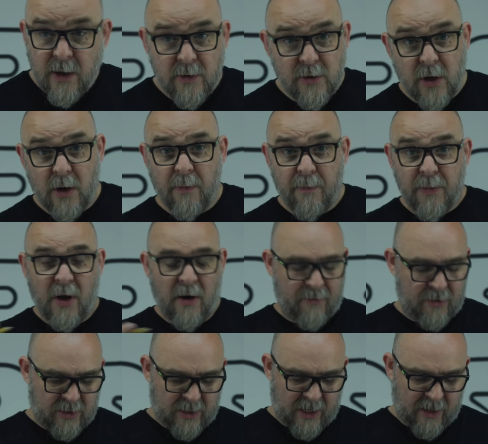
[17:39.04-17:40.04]
So
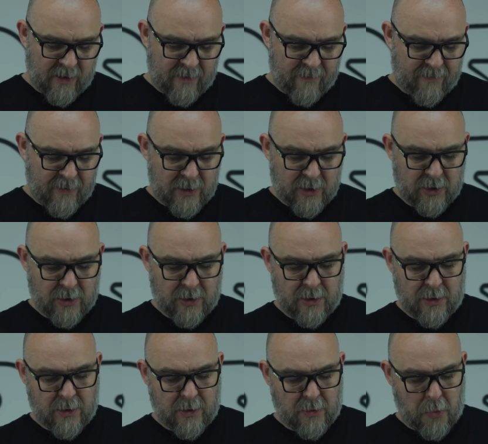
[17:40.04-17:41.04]
obviously I'm
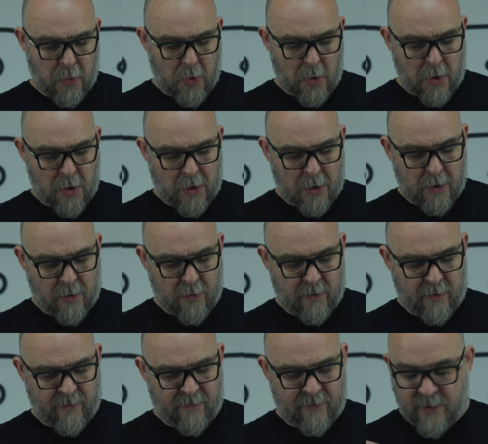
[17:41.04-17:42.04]
finishing a
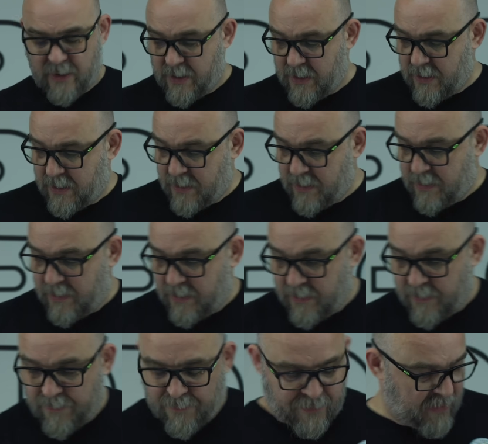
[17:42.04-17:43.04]
load of
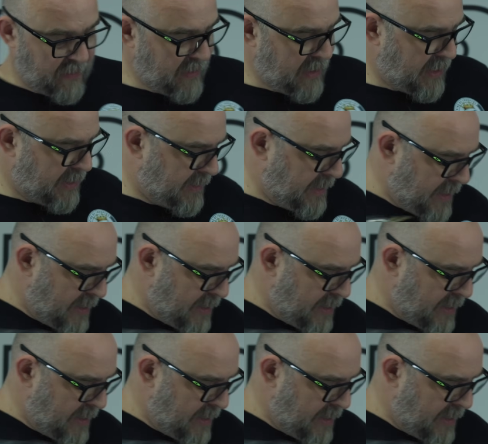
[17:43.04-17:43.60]
AT-AT